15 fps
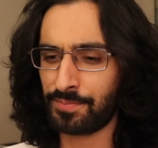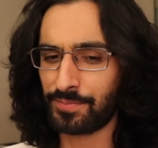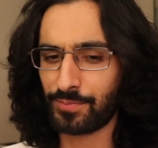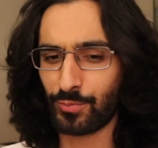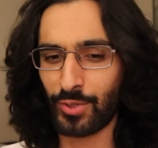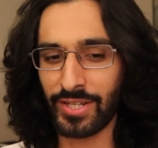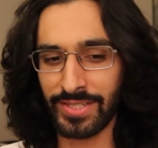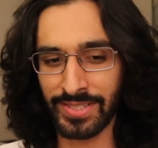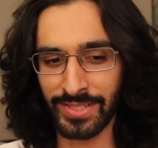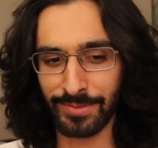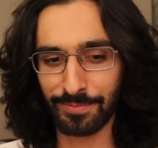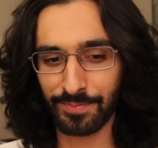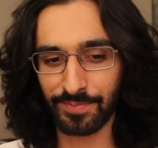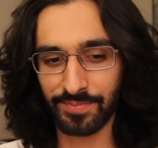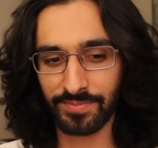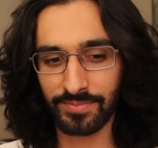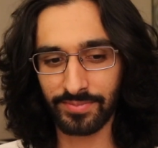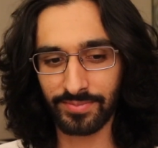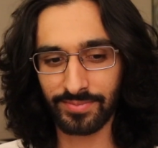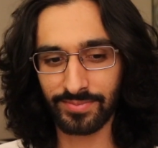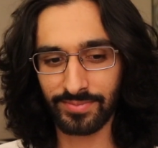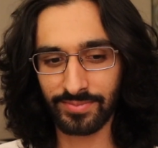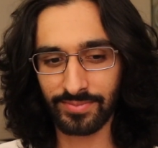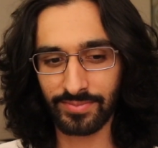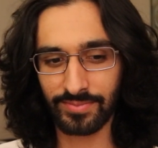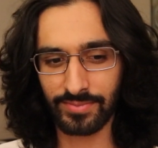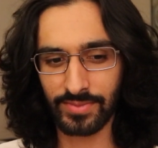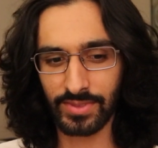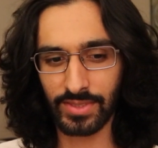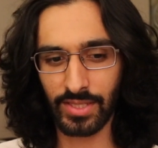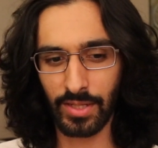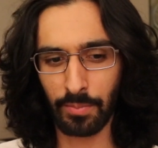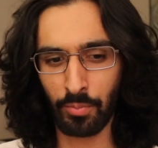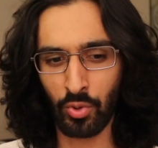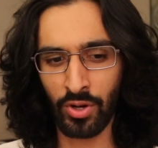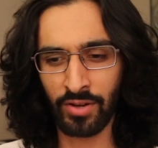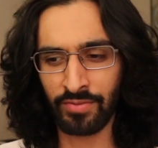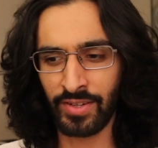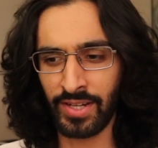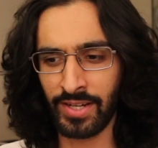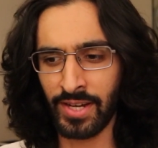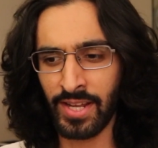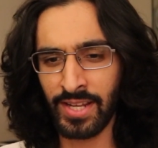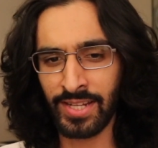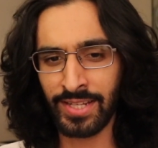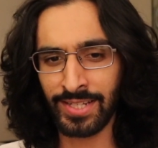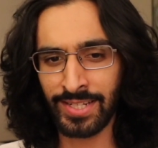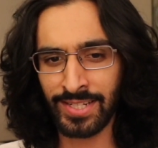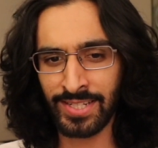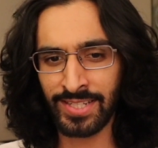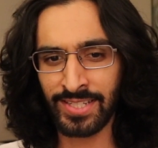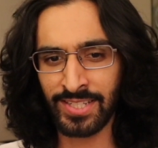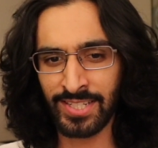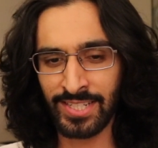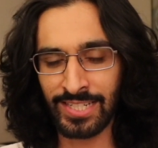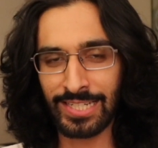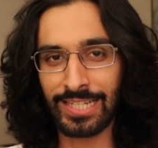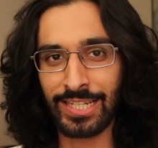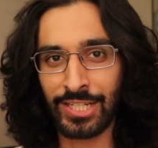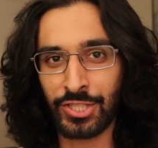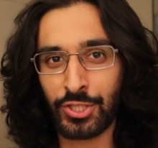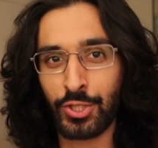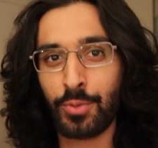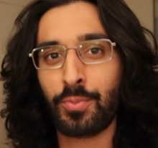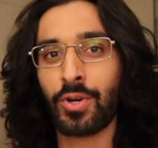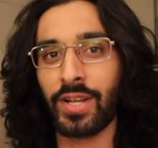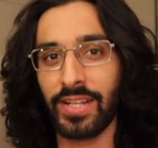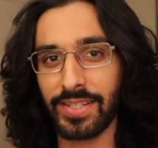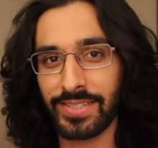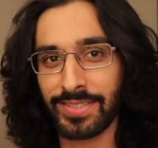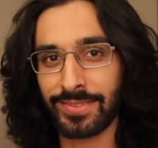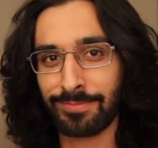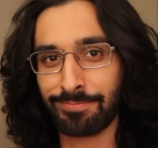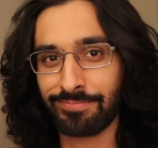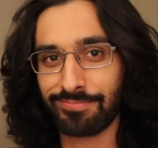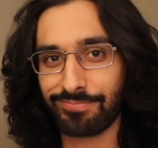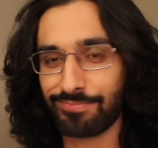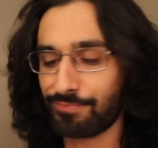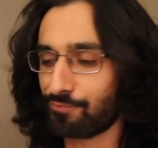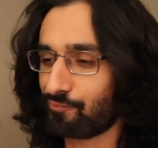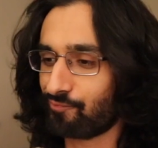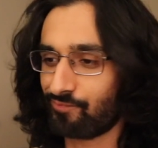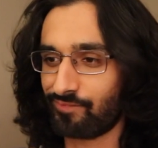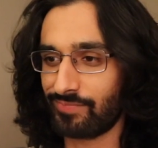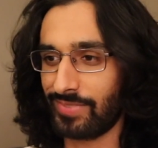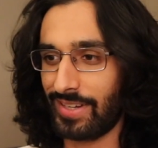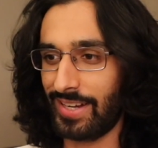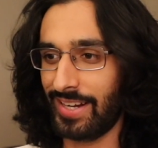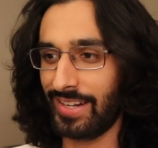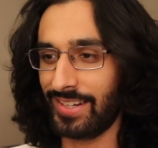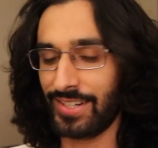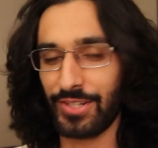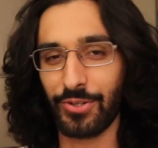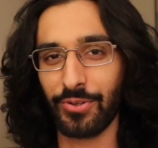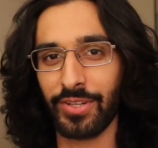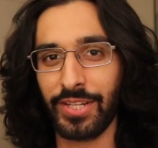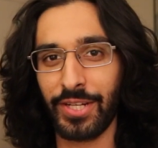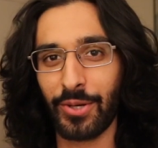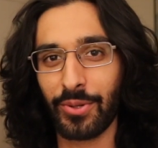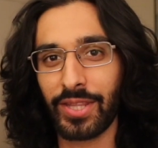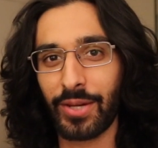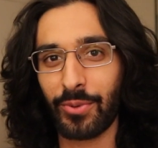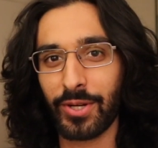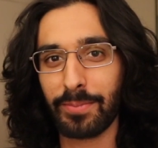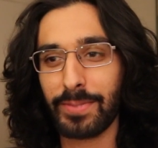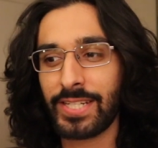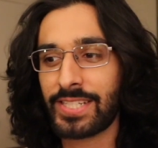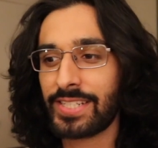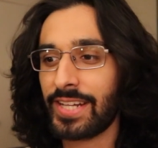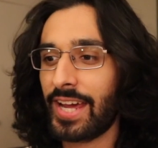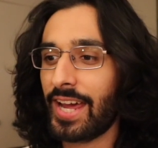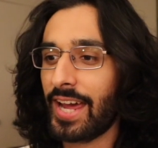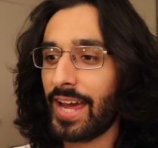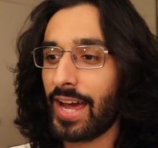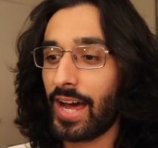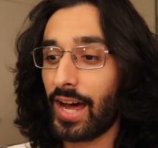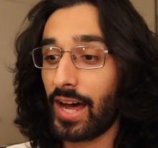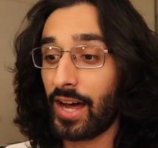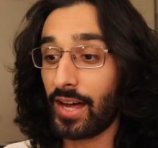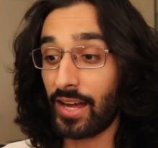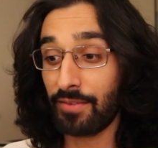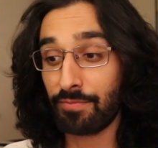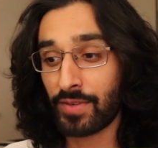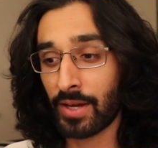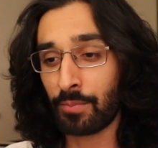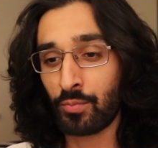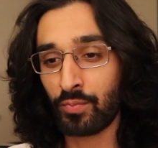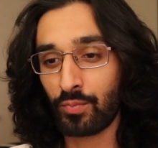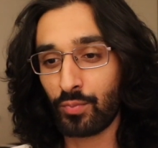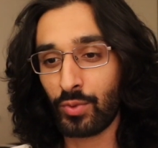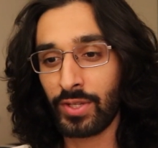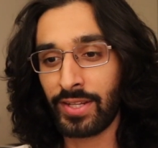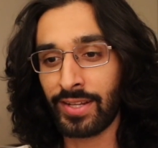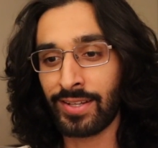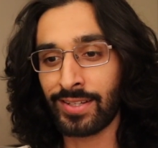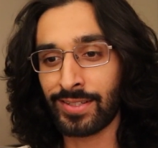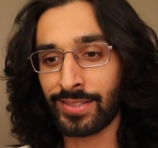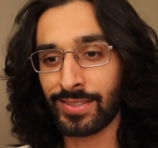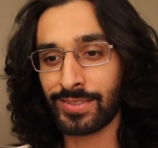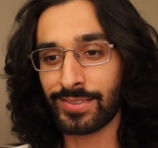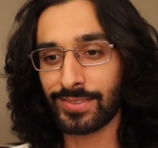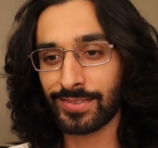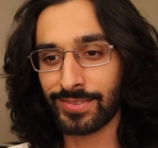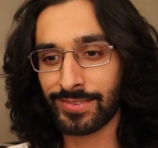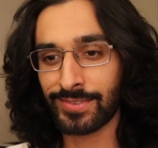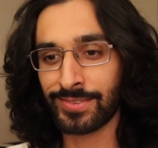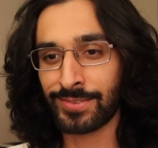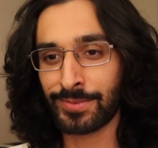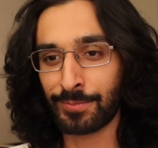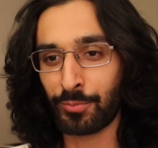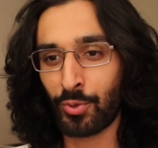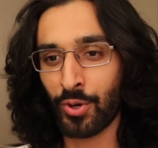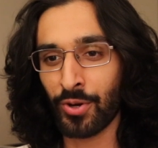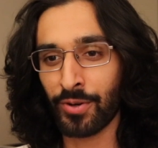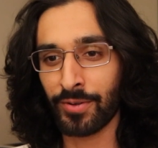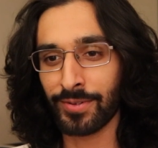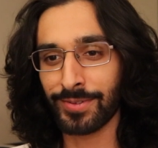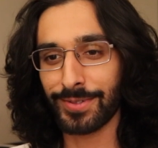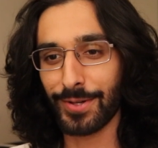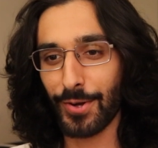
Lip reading: what is it? More of an exuberance. I don't really know what that word means. I've come with a more